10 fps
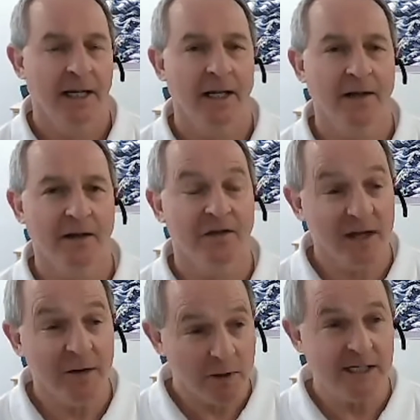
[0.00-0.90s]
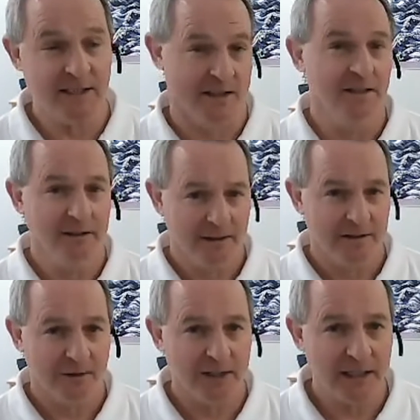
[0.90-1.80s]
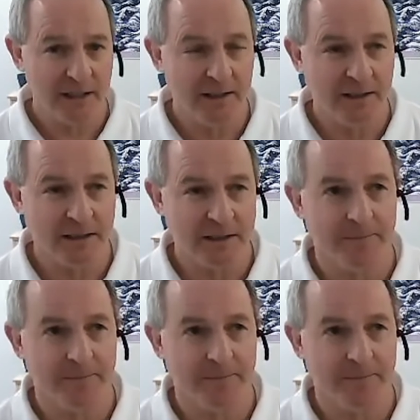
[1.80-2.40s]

And the reason their knees